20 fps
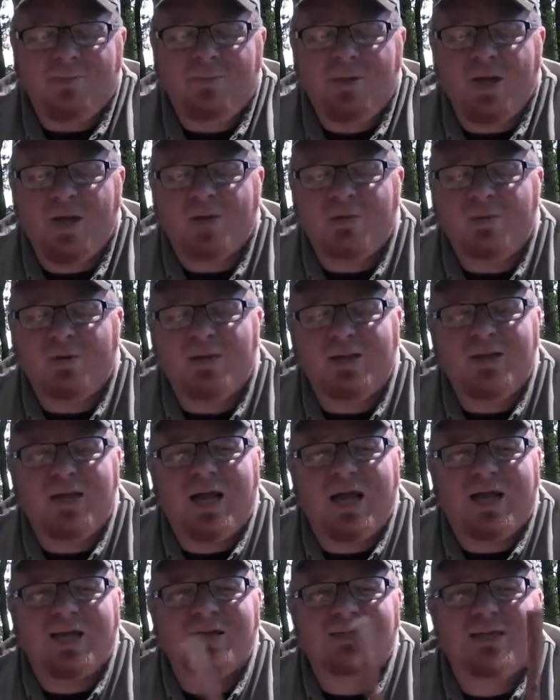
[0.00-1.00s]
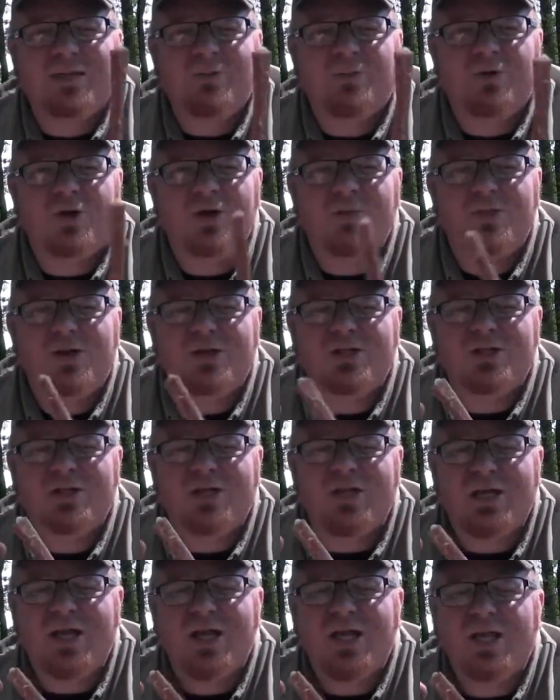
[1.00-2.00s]
Bic will light pretty
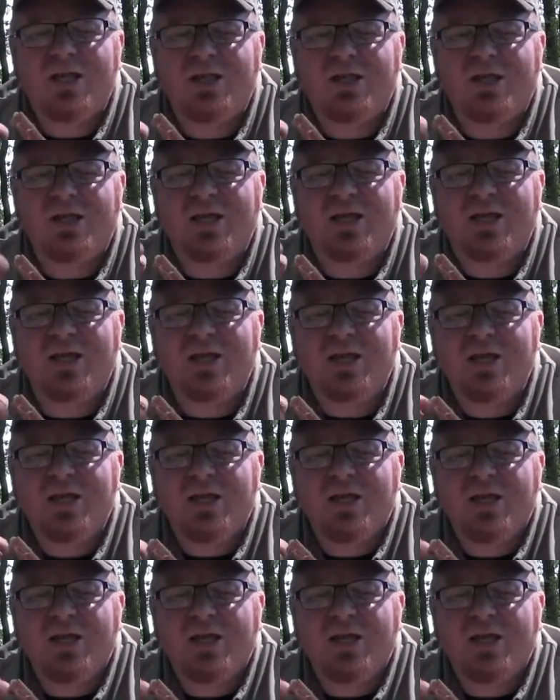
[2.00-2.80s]
much anything.